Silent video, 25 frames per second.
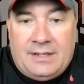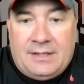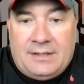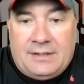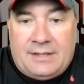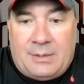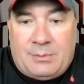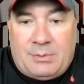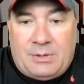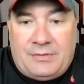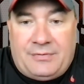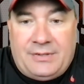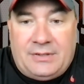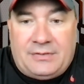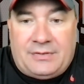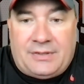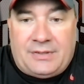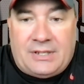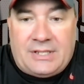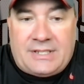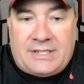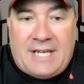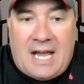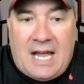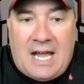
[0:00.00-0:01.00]
That we feel
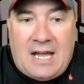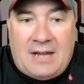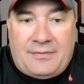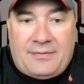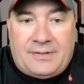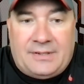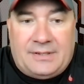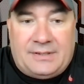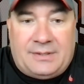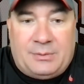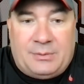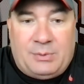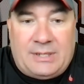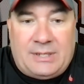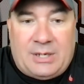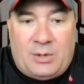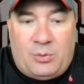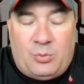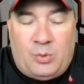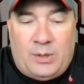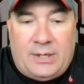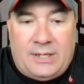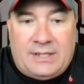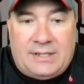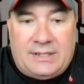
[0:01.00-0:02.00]
very confident that we
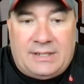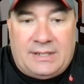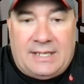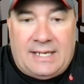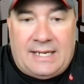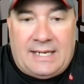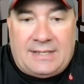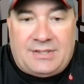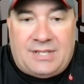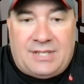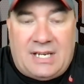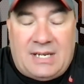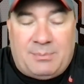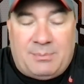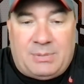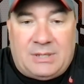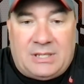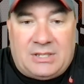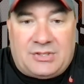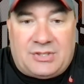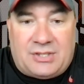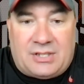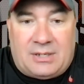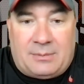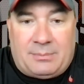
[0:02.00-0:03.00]
can win a
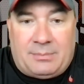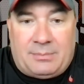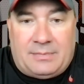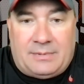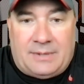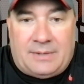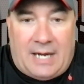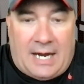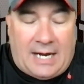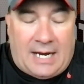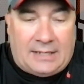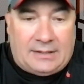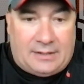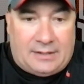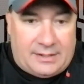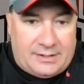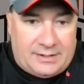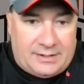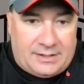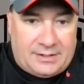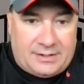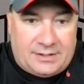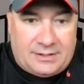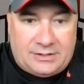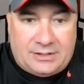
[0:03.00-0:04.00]
championship,
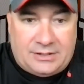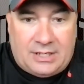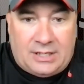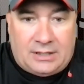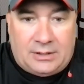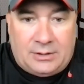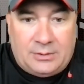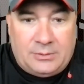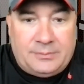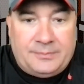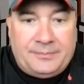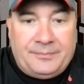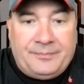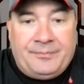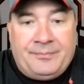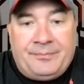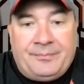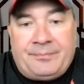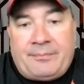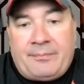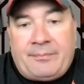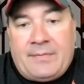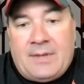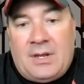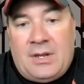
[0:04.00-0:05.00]
highlighted in yellow,
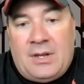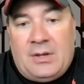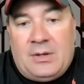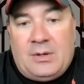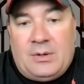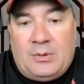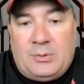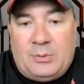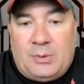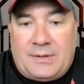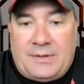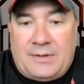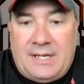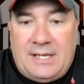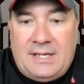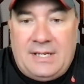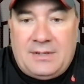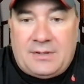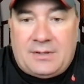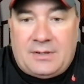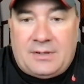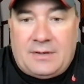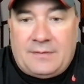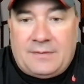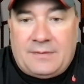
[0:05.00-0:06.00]
with
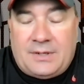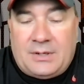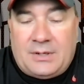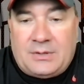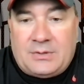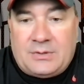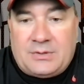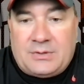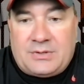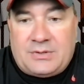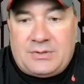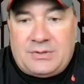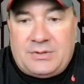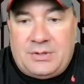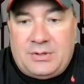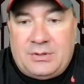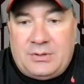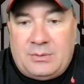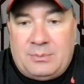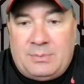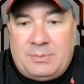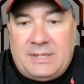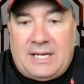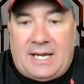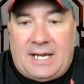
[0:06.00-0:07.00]
either of those
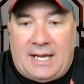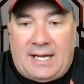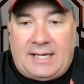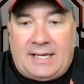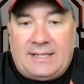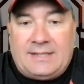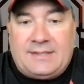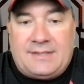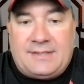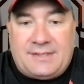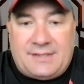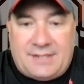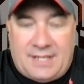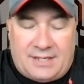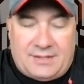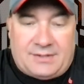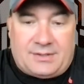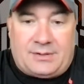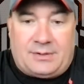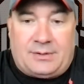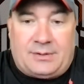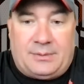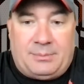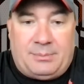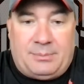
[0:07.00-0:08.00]
two behind
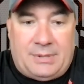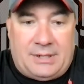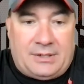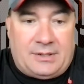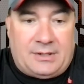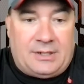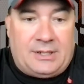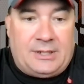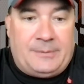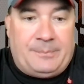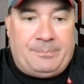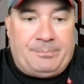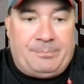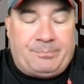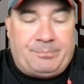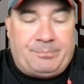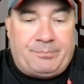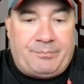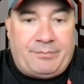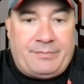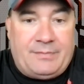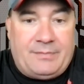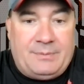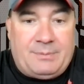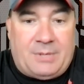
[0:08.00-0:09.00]
center, period.
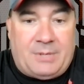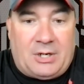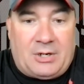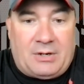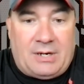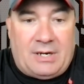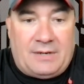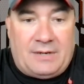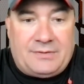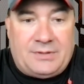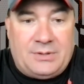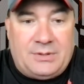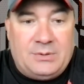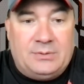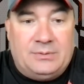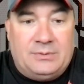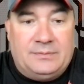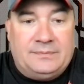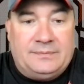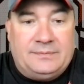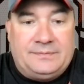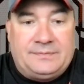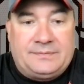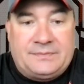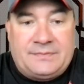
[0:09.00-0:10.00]
Paragraph two.